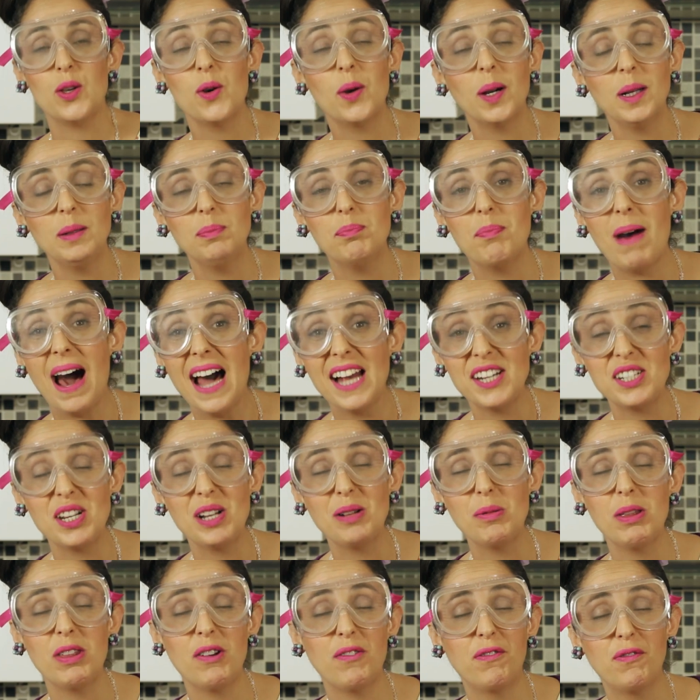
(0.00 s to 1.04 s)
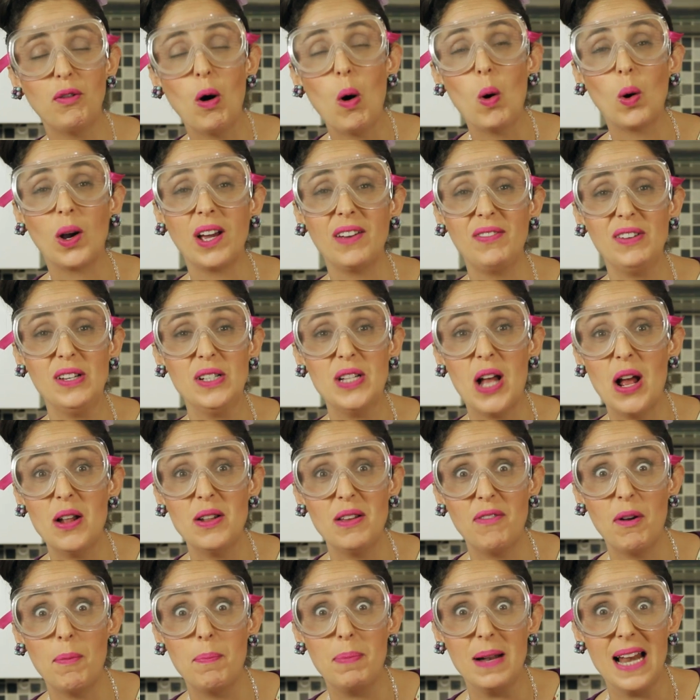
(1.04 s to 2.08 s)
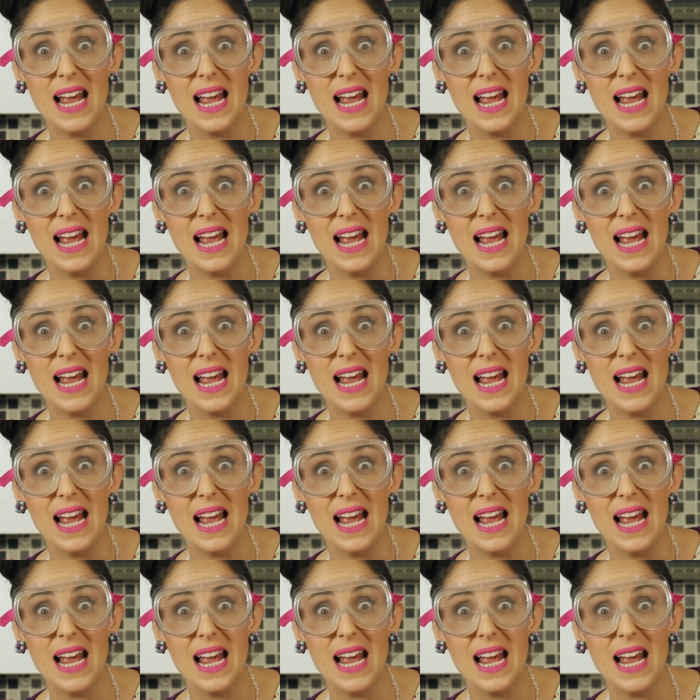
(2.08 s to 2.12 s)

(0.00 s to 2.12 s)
You can mash it with a fork if you don't have a